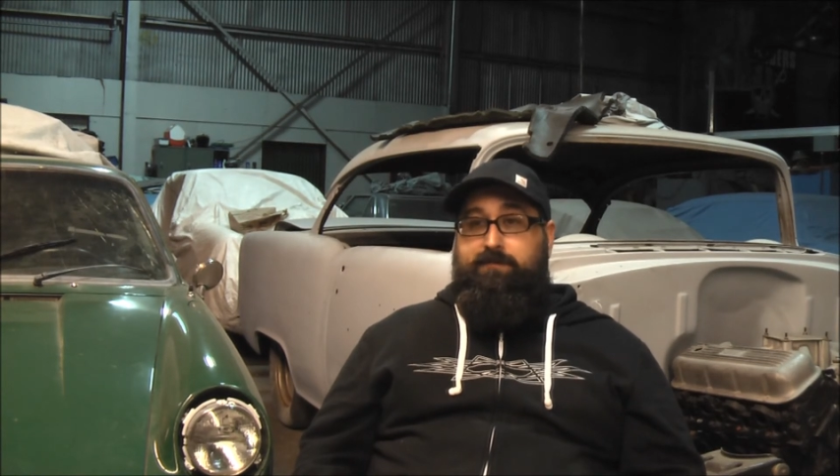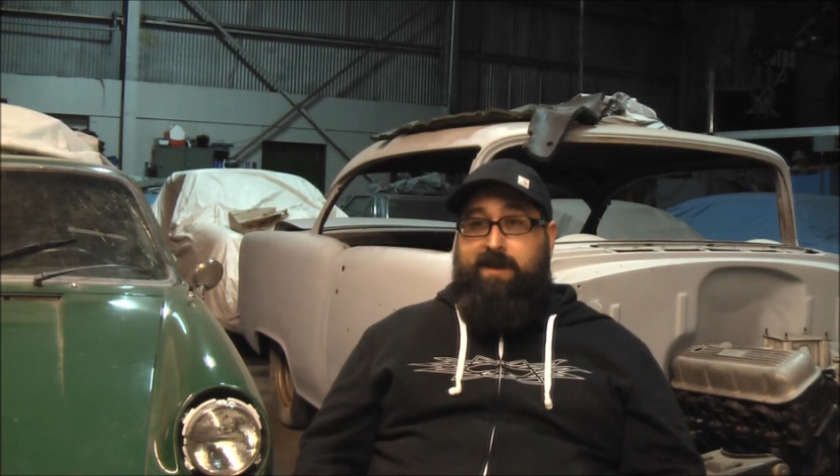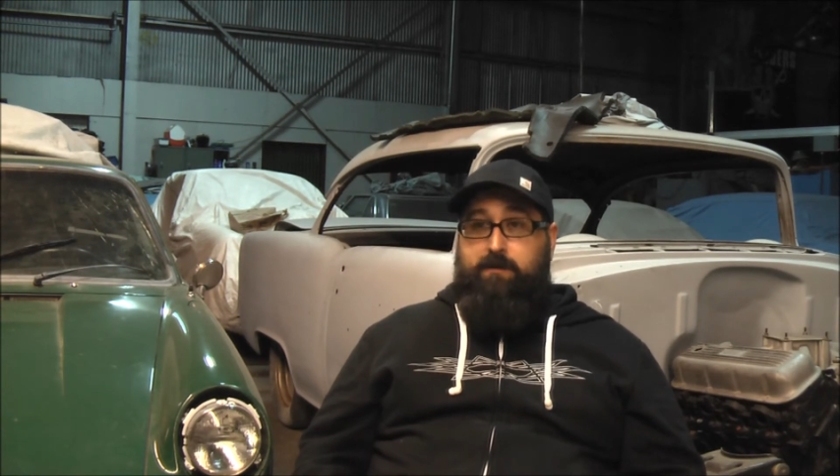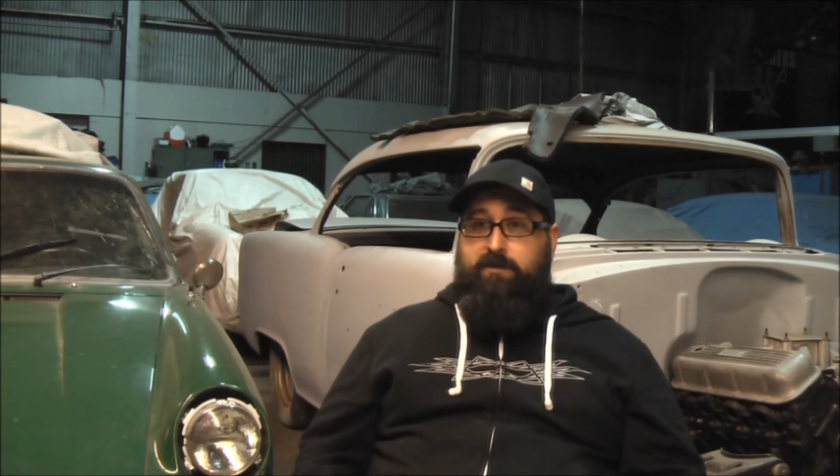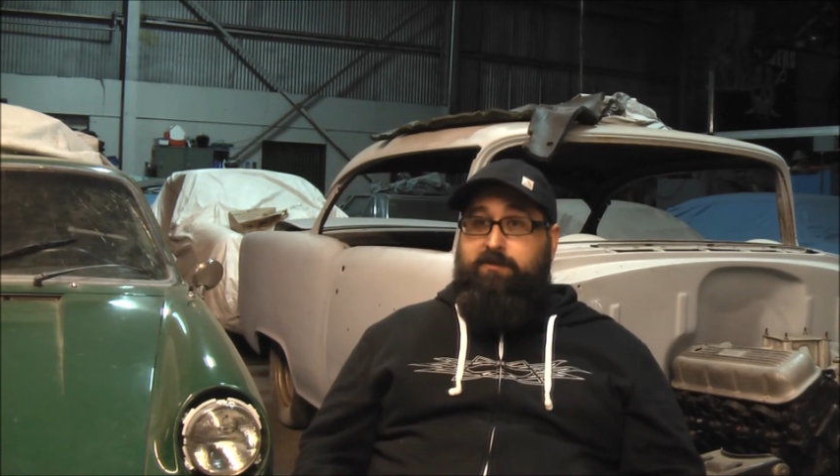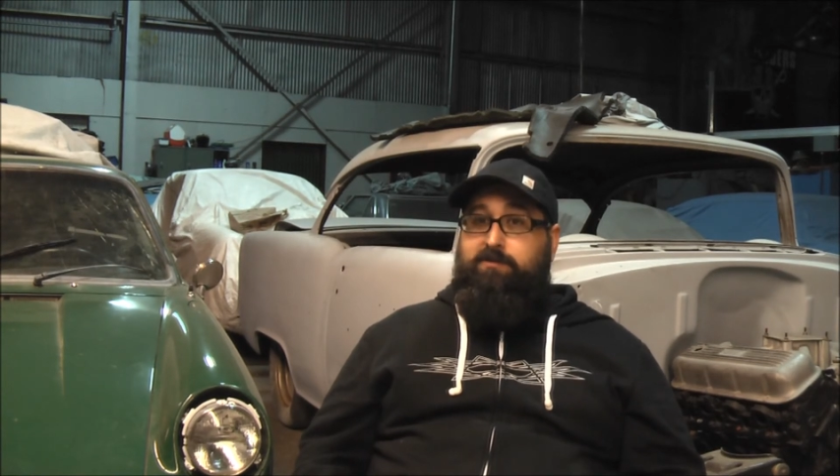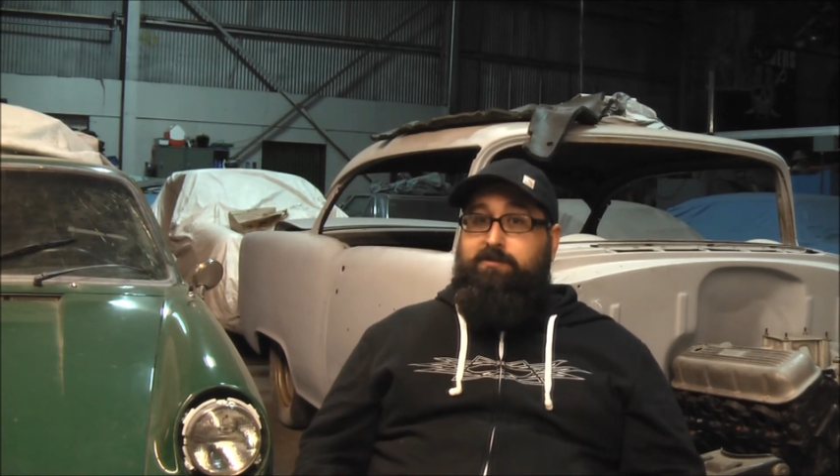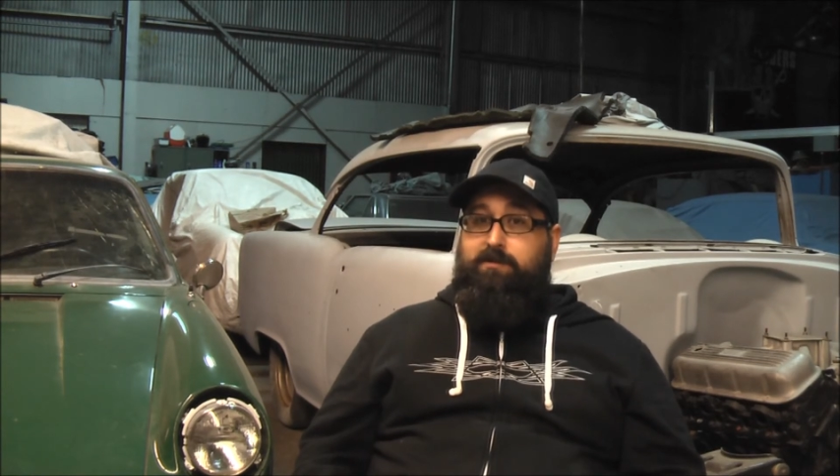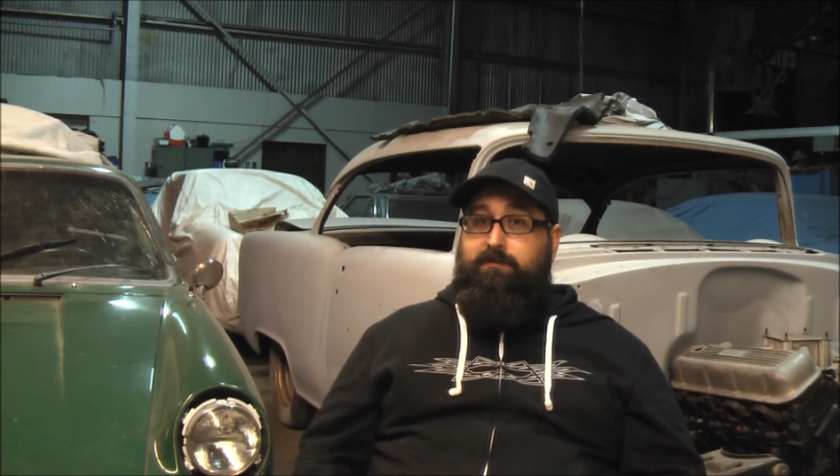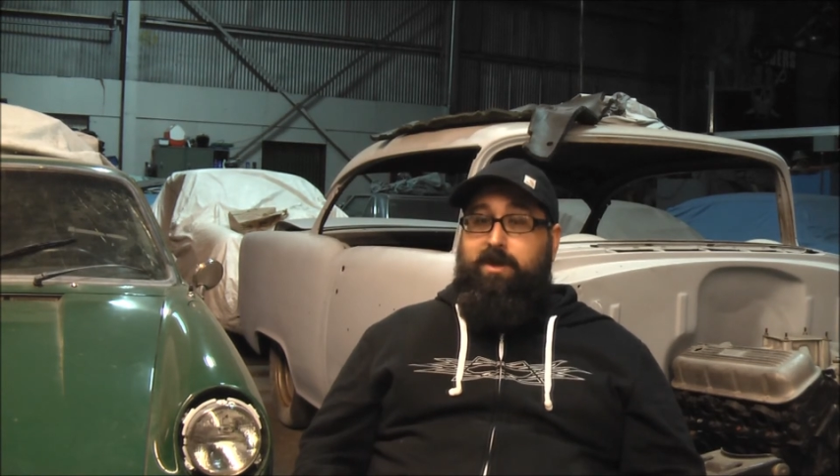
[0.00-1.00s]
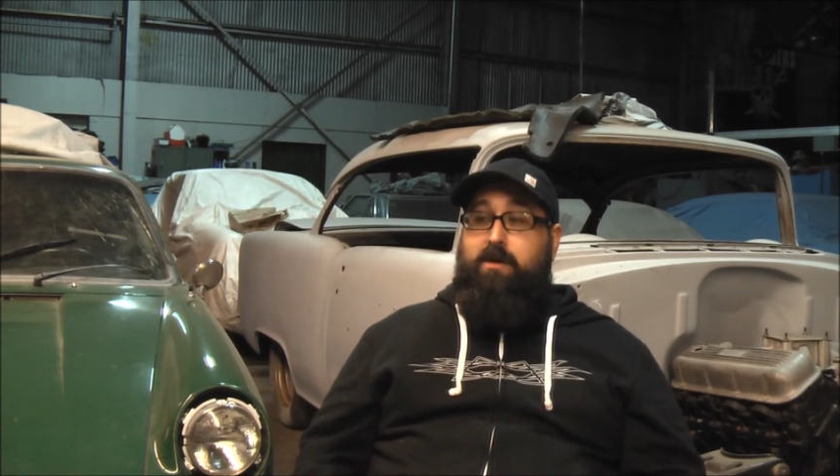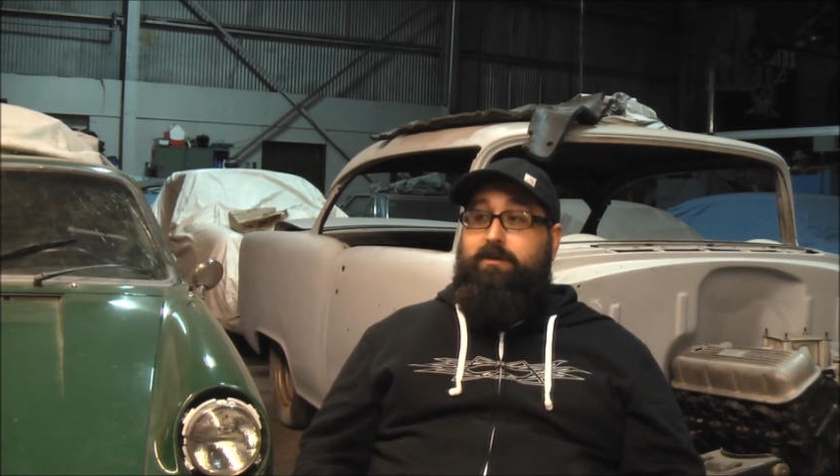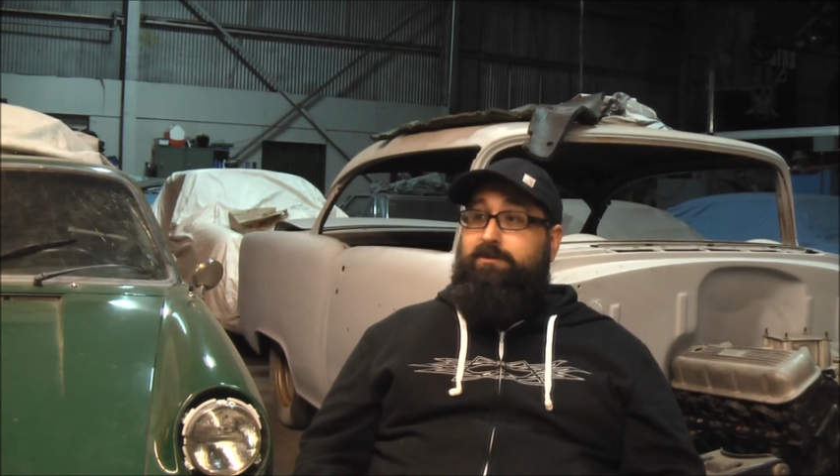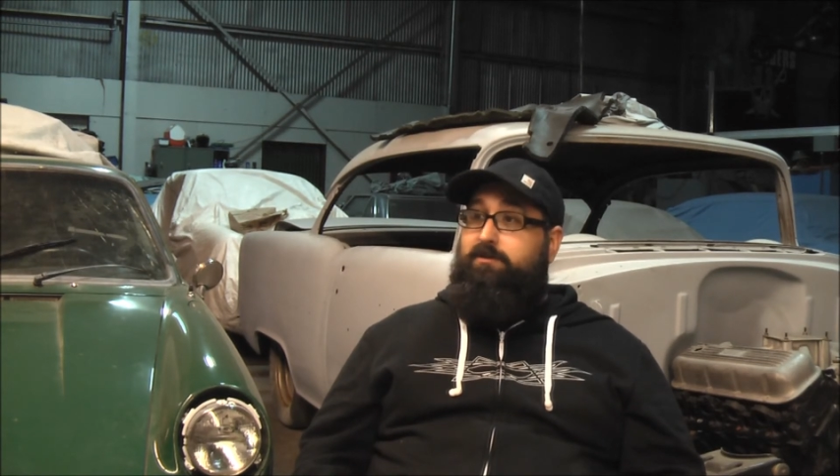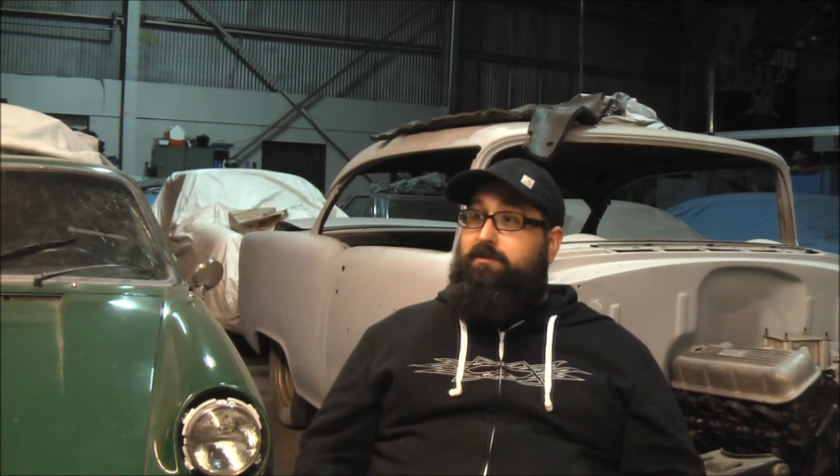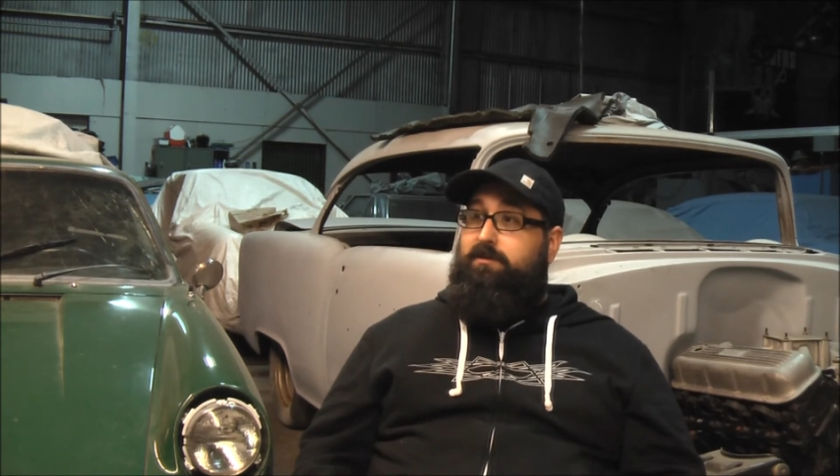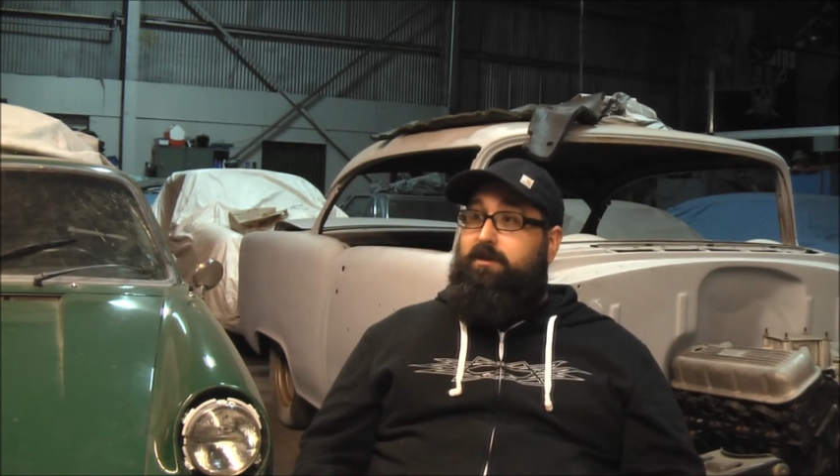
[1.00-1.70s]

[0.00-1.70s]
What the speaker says: fountains of knowledge.